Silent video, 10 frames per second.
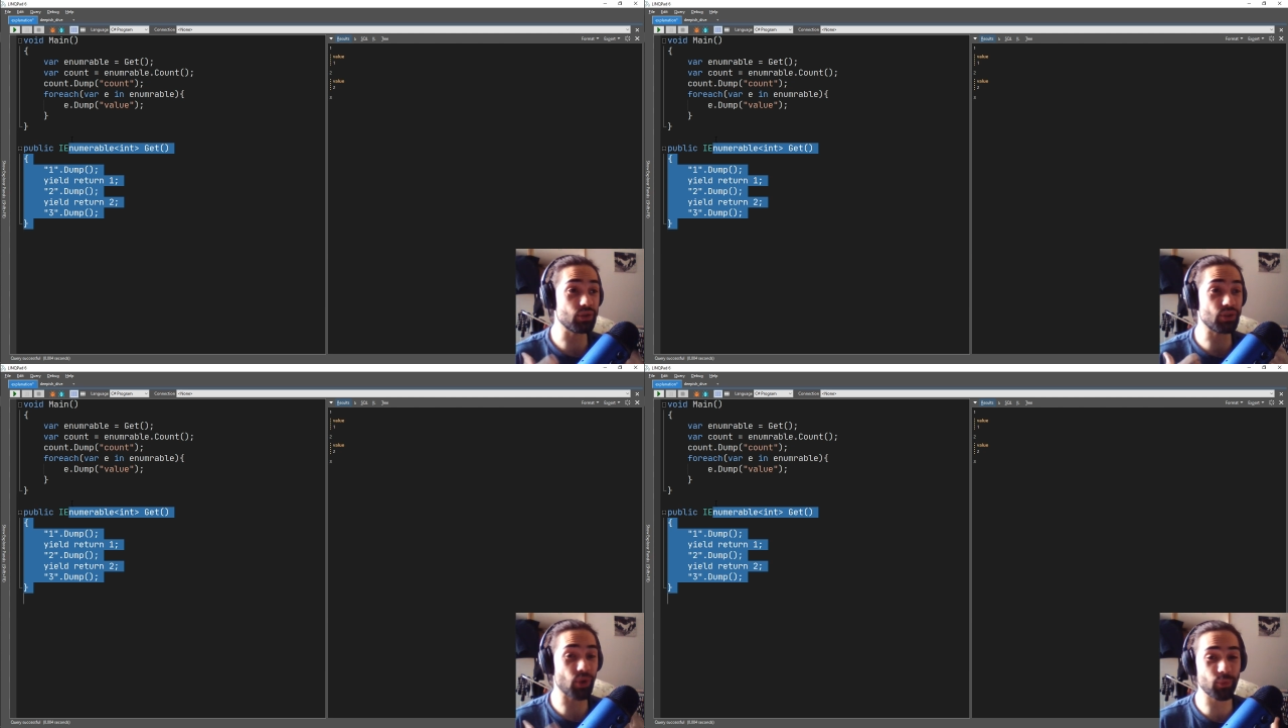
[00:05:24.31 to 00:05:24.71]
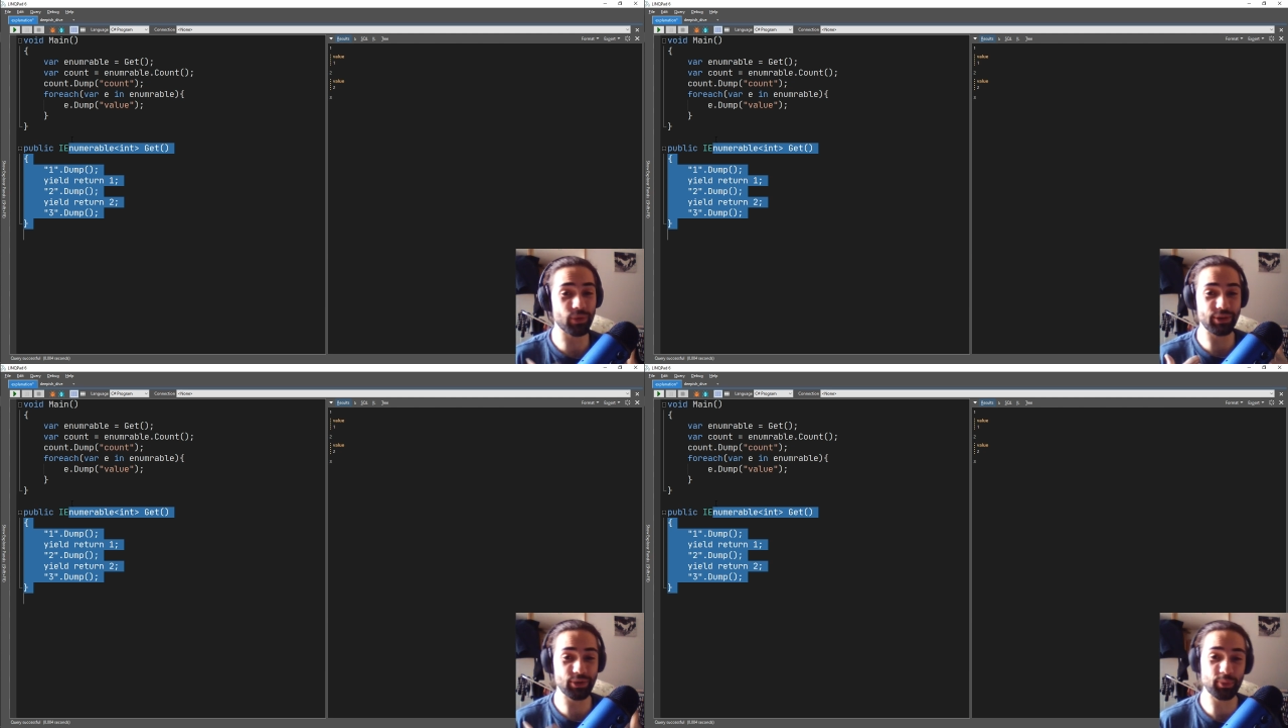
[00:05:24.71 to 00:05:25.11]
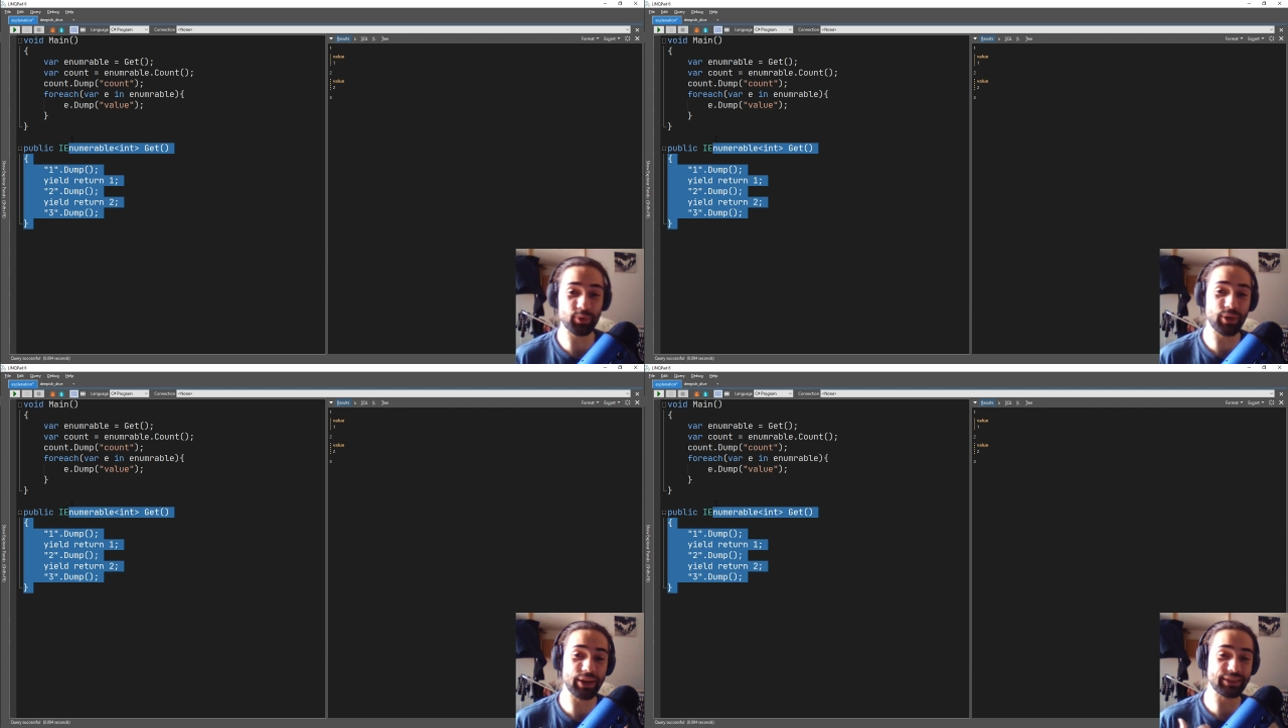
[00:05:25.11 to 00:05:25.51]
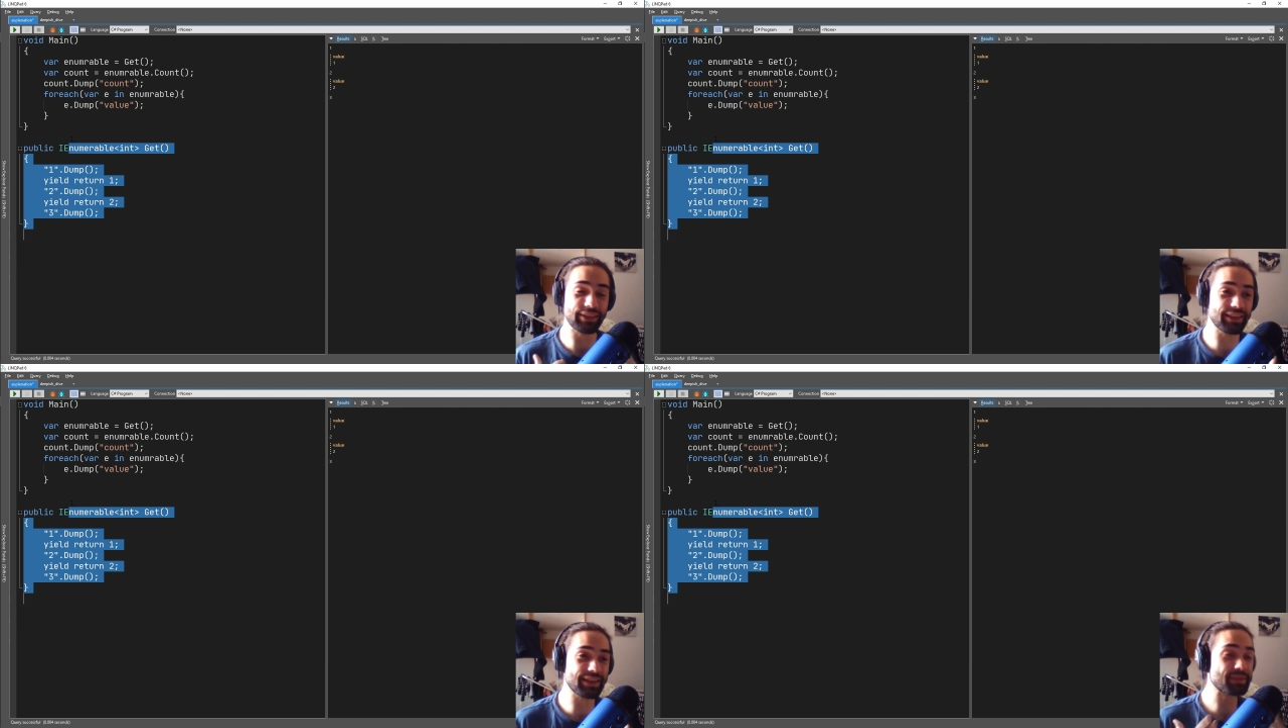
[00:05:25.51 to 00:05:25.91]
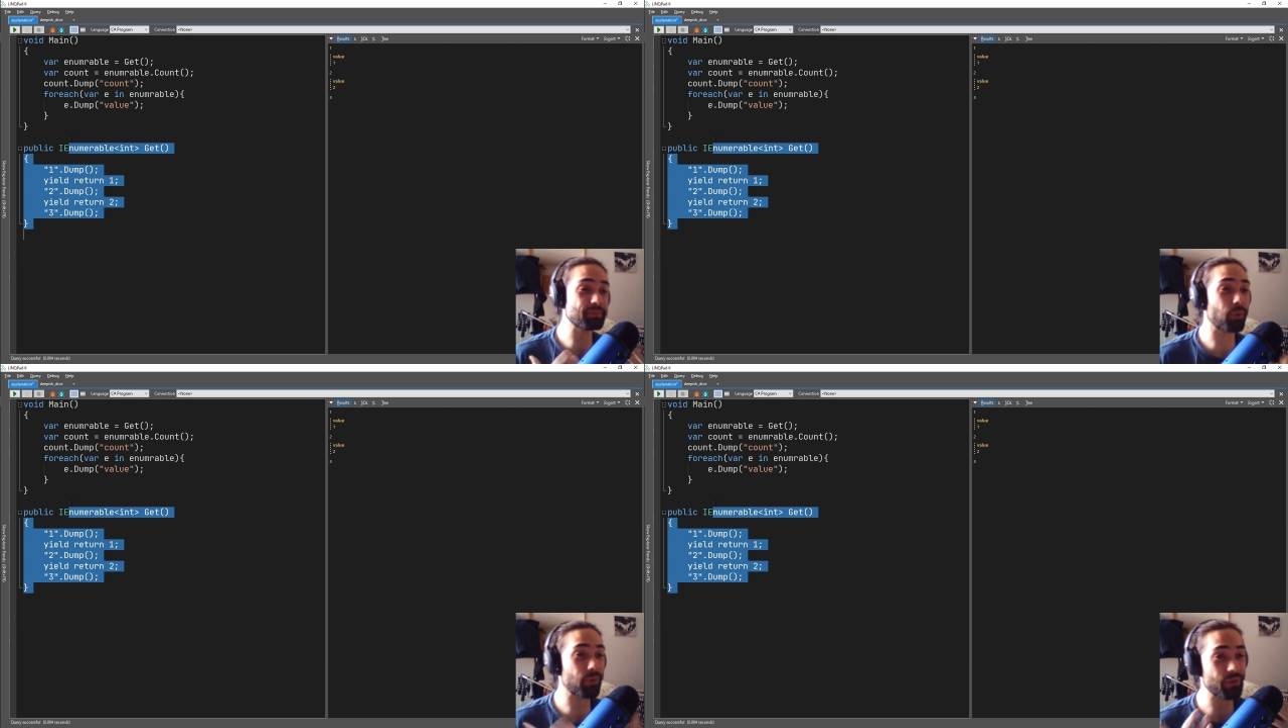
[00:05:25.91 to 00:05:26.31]
don't enumerate the list
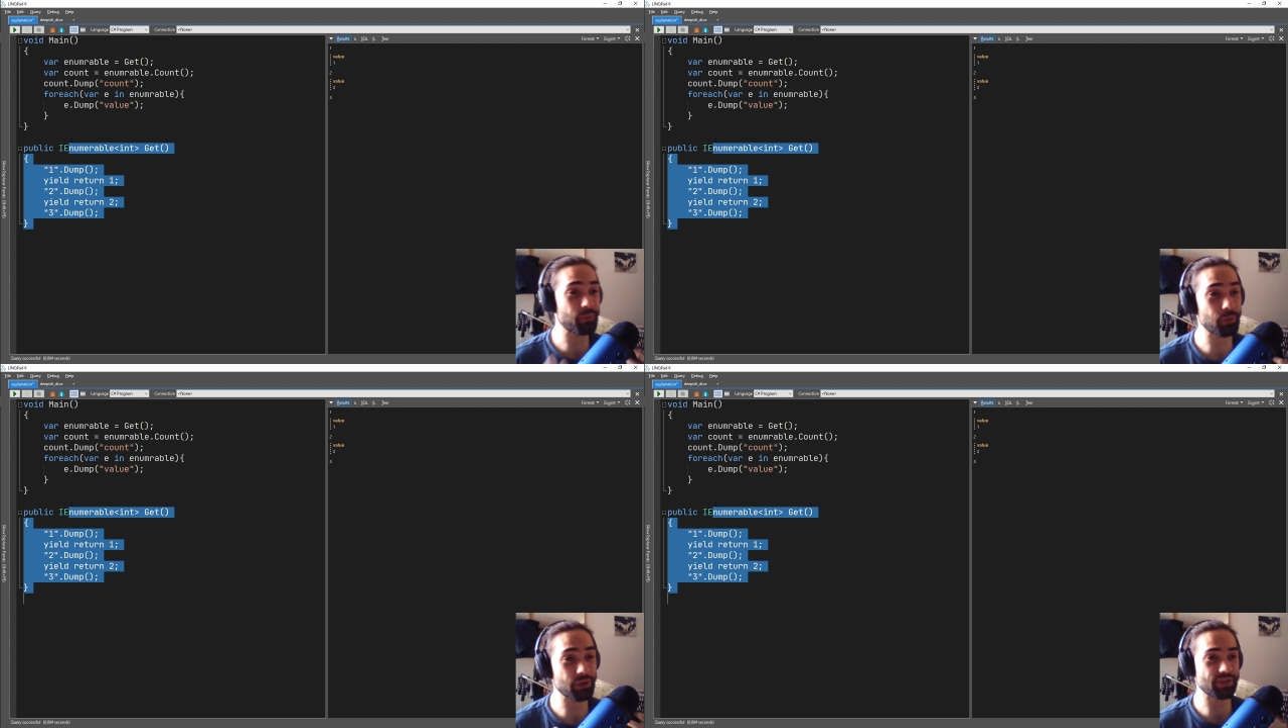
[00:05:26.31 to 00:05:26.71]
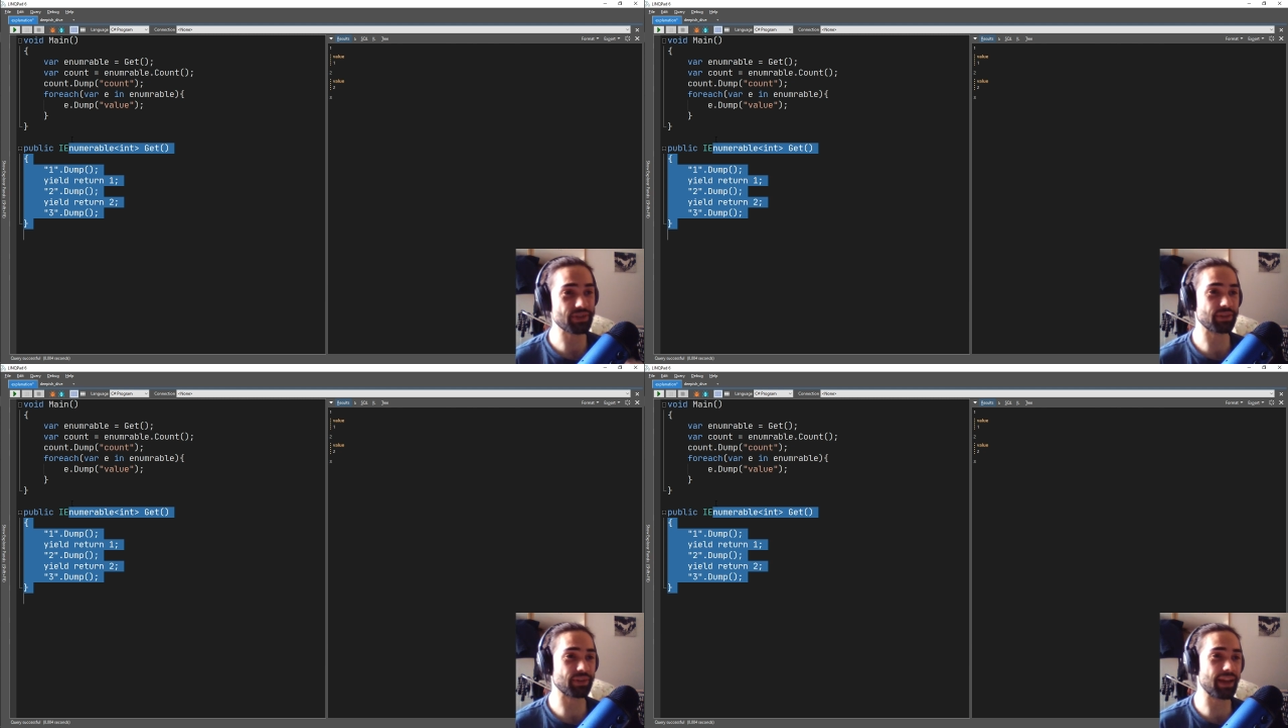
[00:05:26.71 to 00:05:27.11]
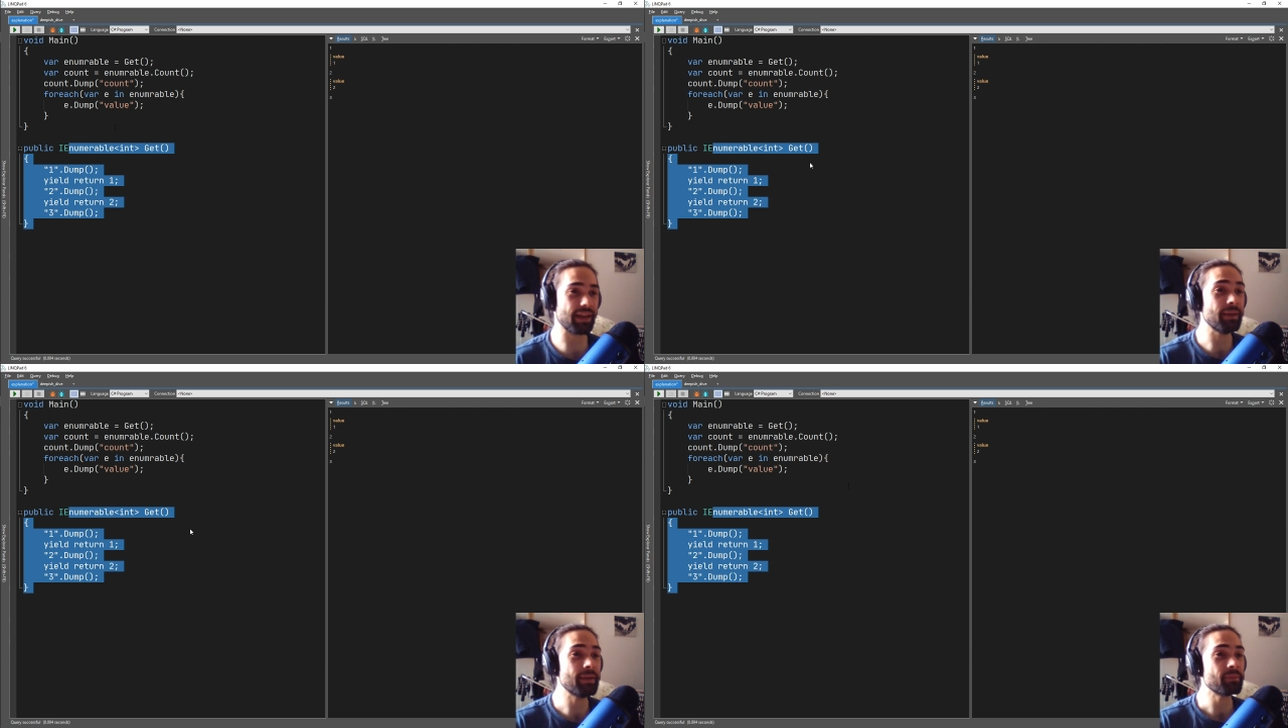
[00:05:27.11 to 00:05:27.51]
more than once, okay?